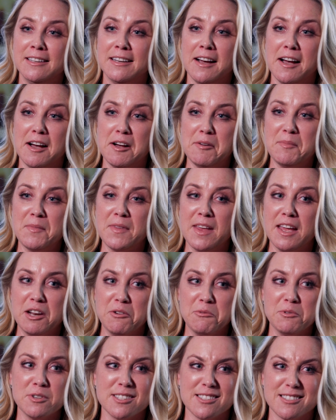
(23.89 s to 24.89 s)
and
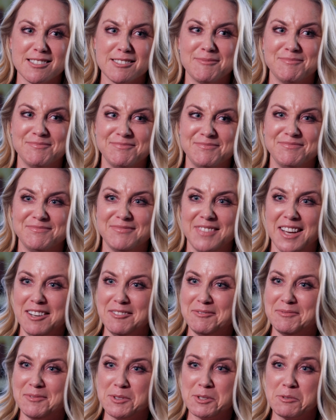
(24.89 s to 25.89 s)
it was
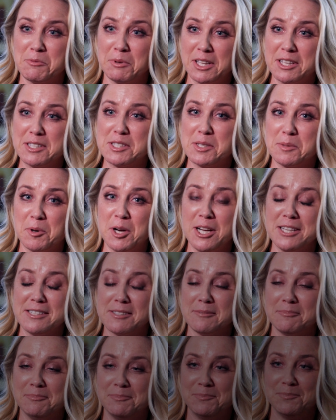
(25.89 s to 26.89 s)
really a
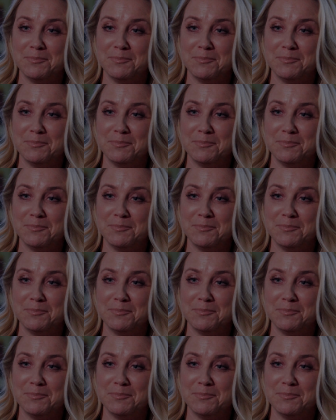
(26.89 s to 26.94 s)
surprise.